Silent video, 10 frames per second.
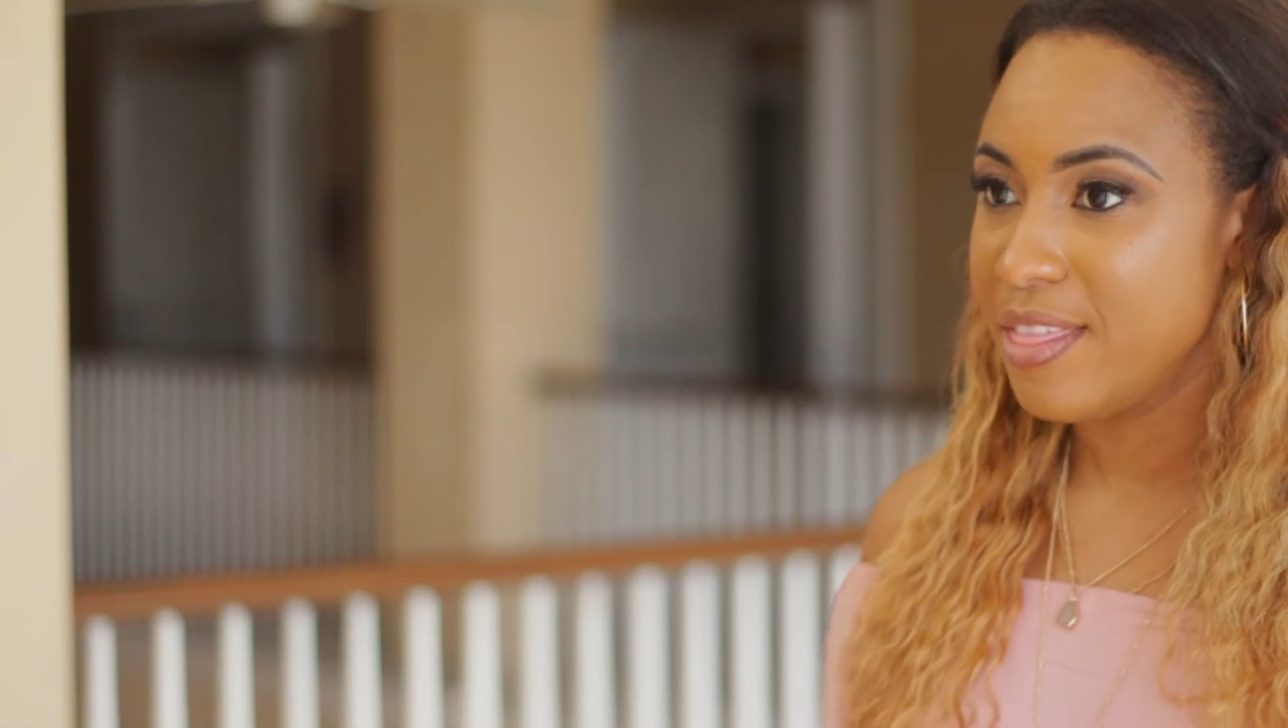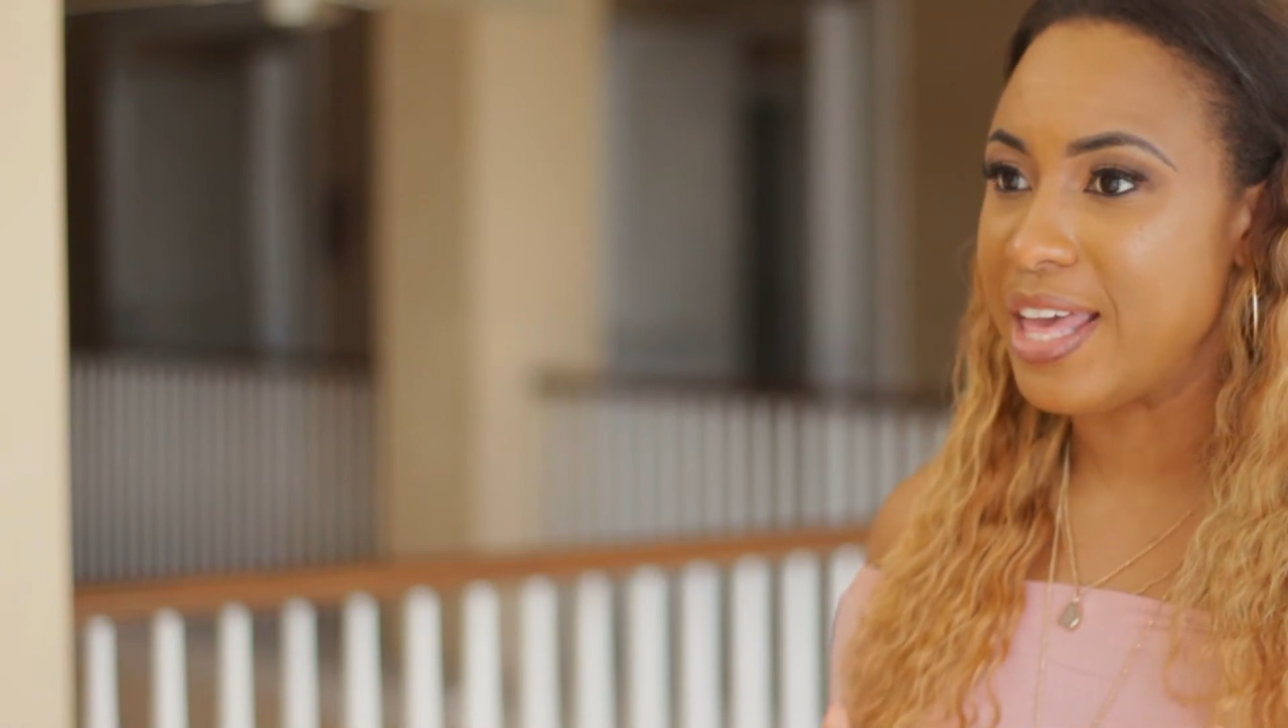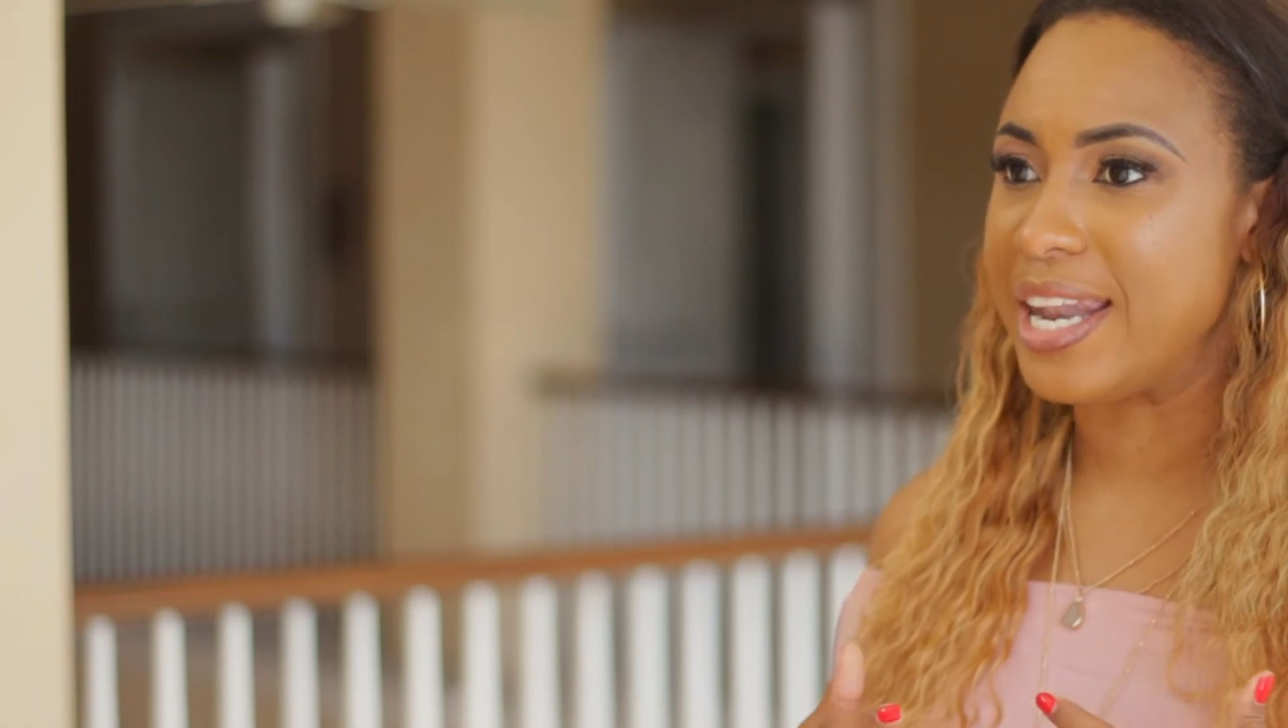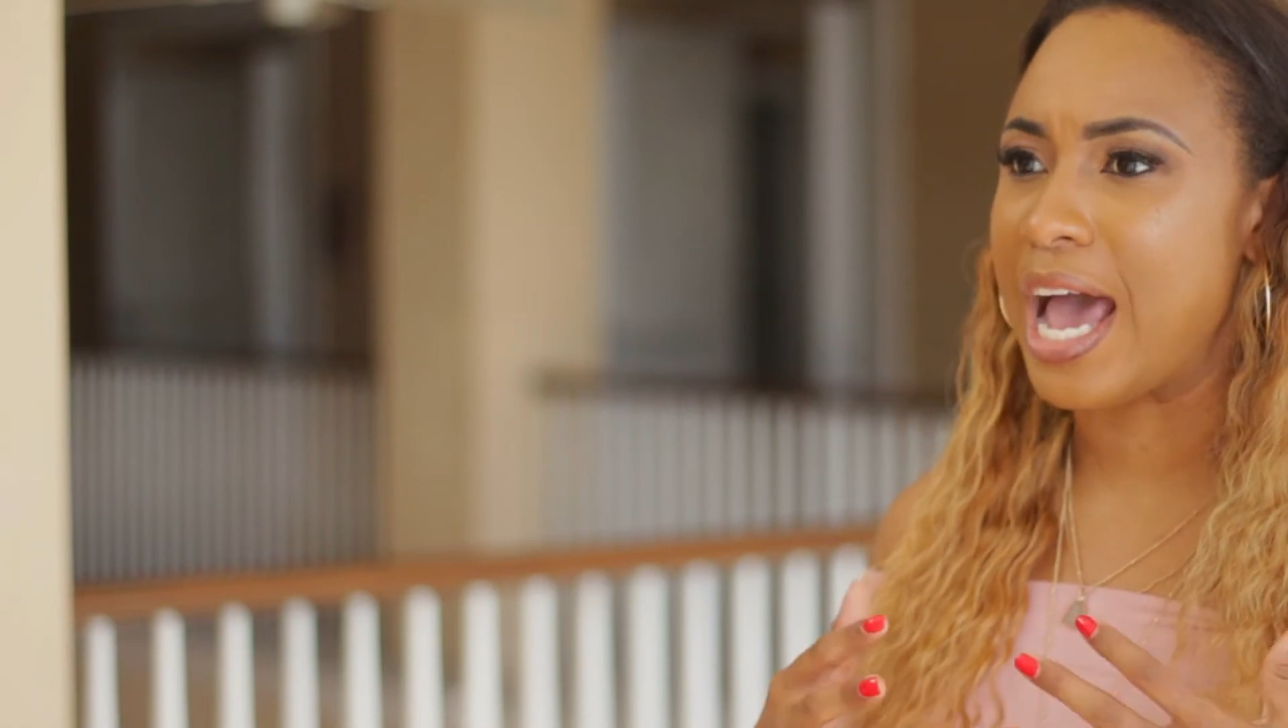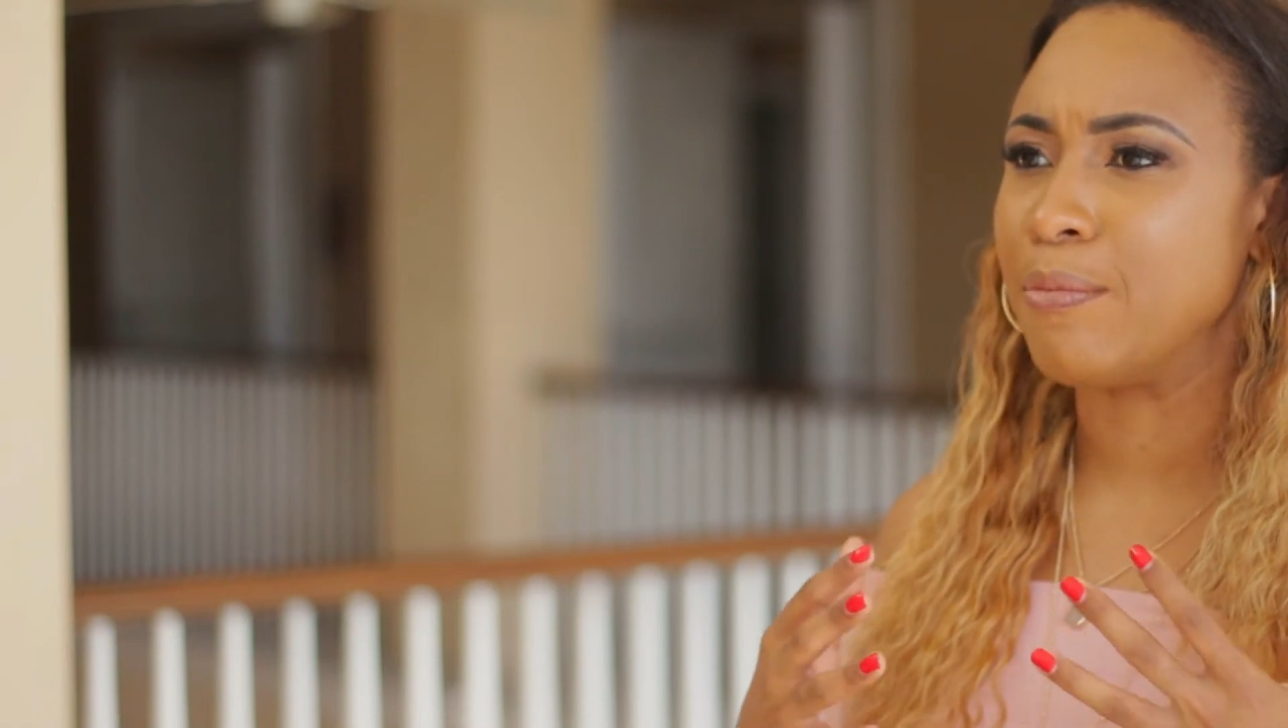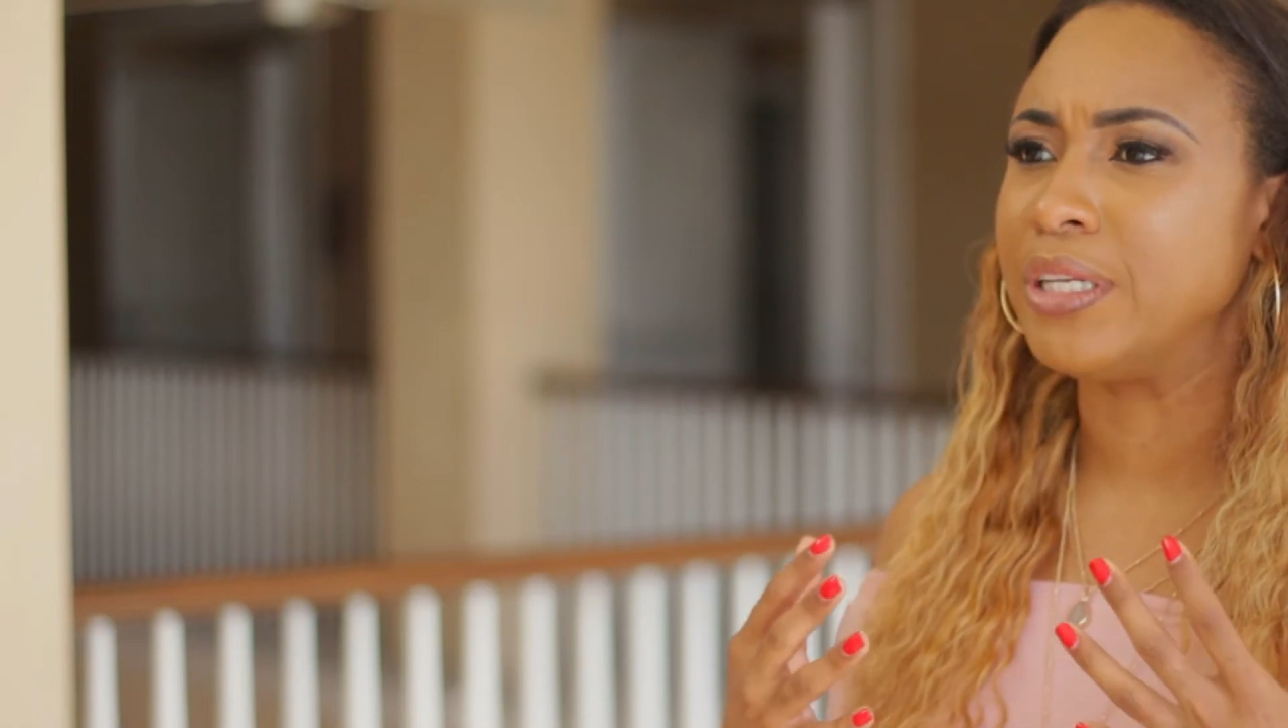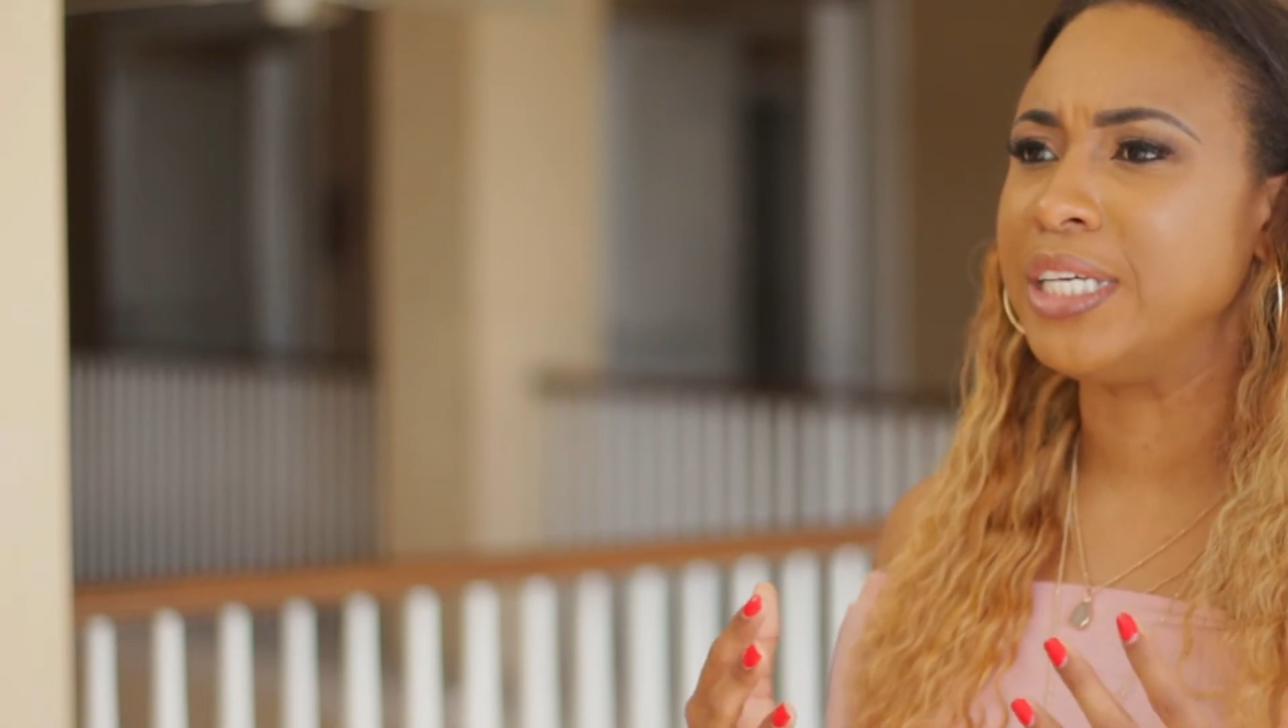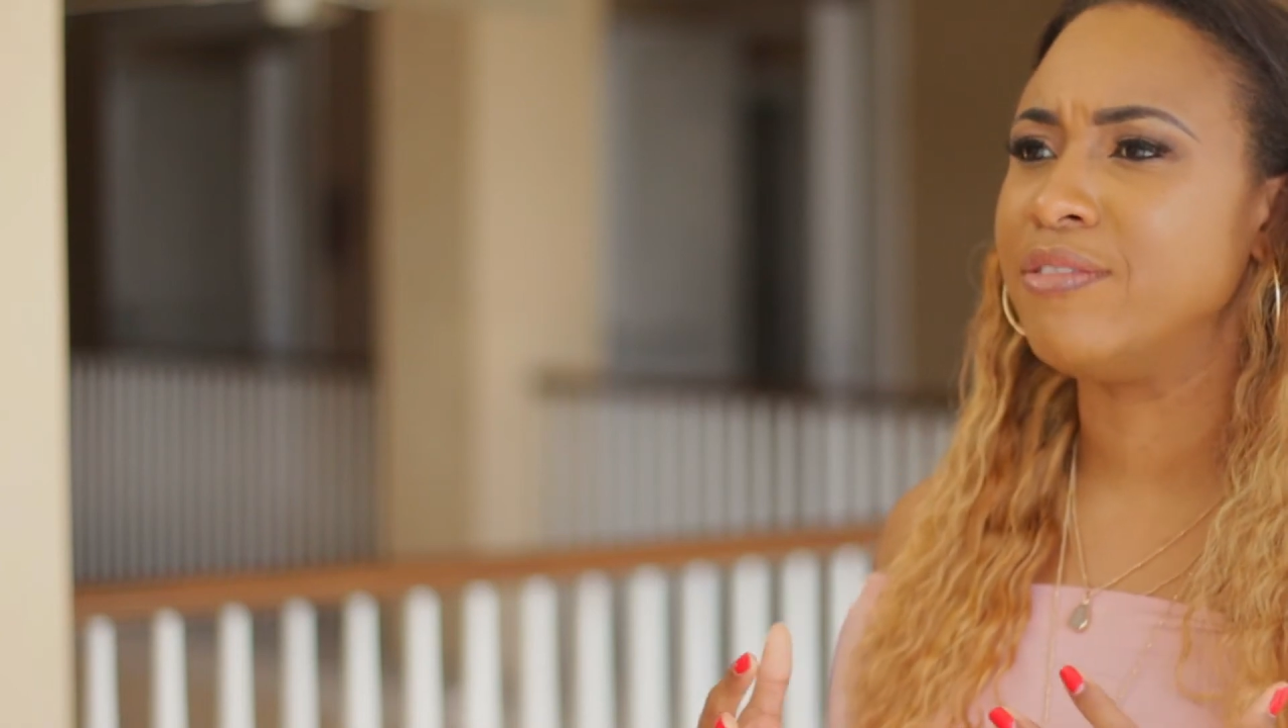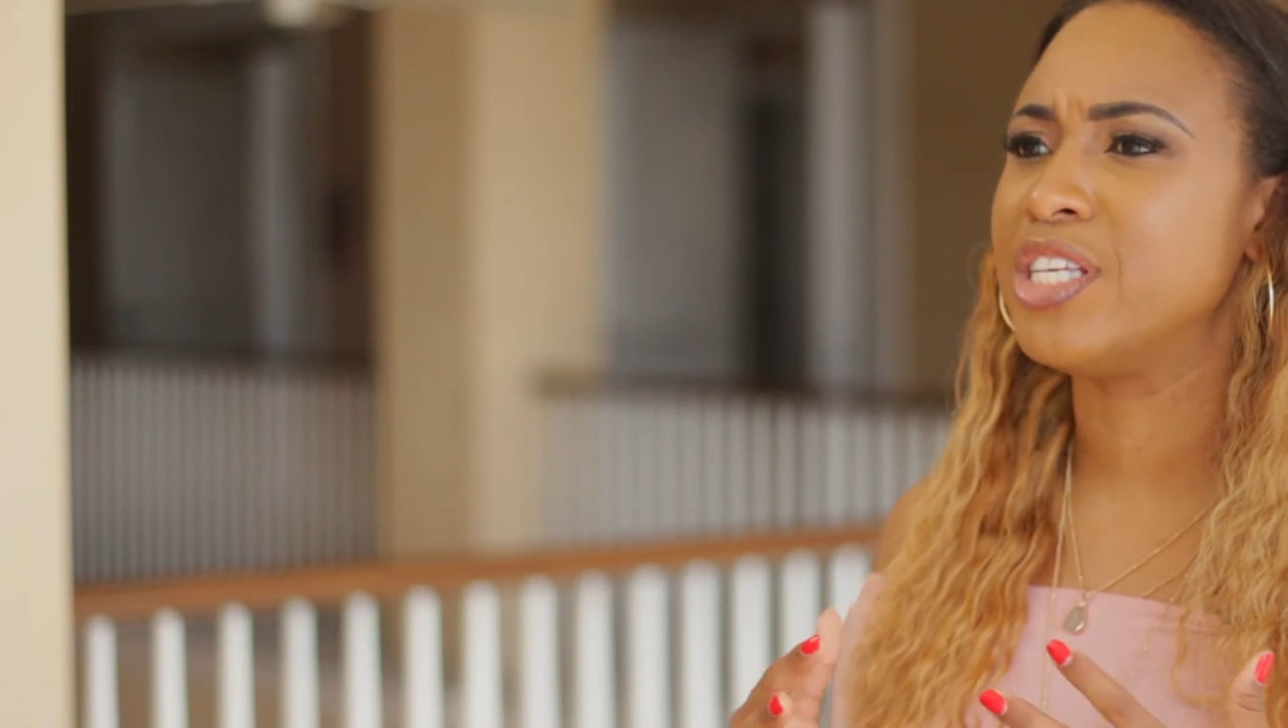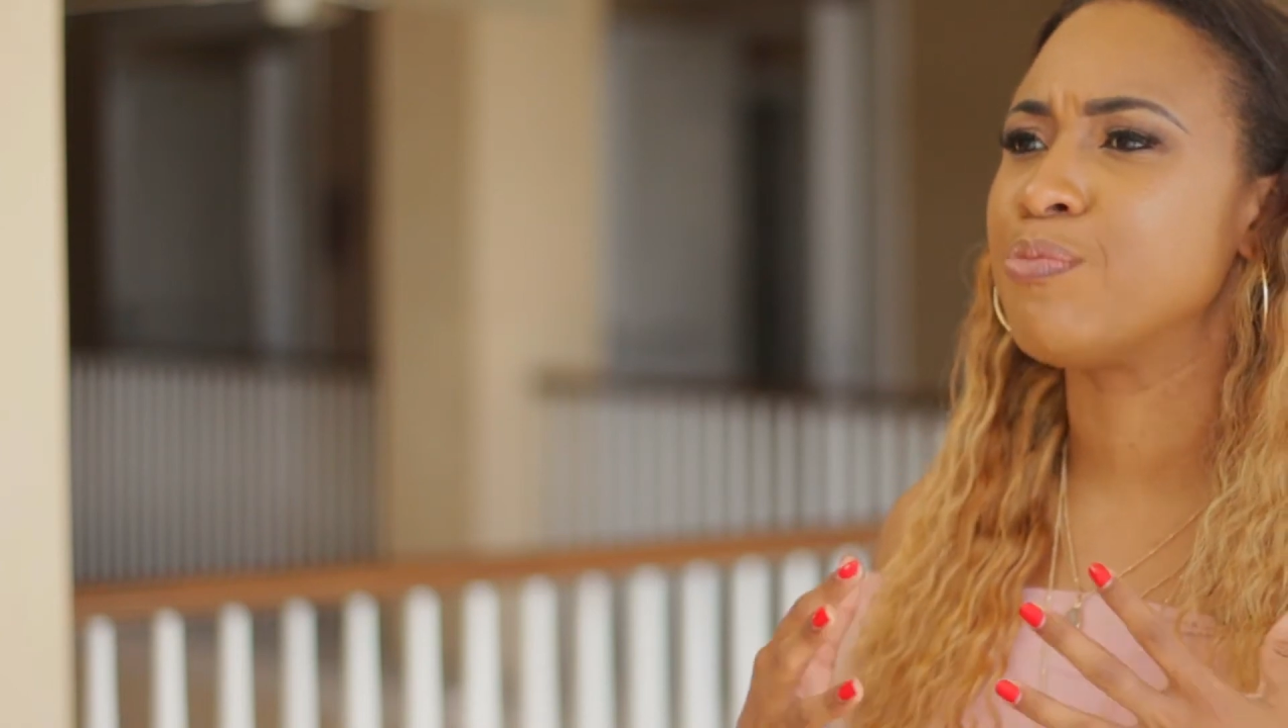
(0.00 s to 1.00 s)
then I
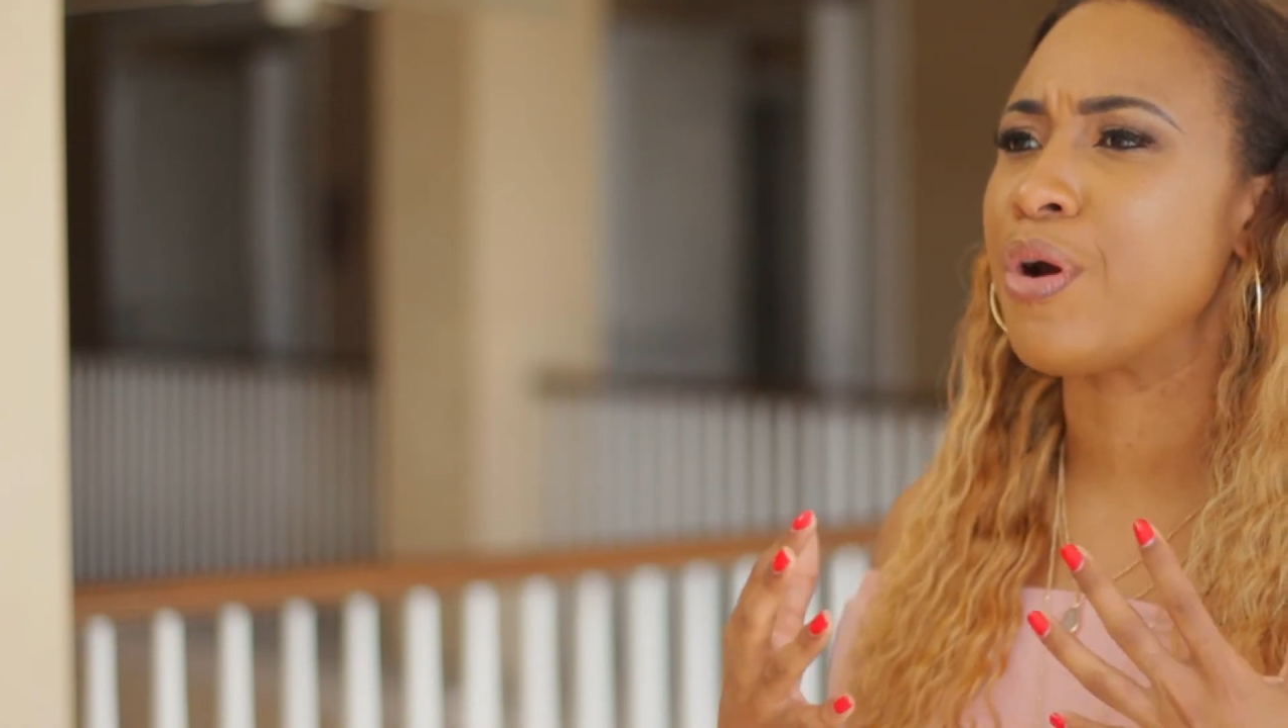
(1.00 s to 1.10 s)
believe this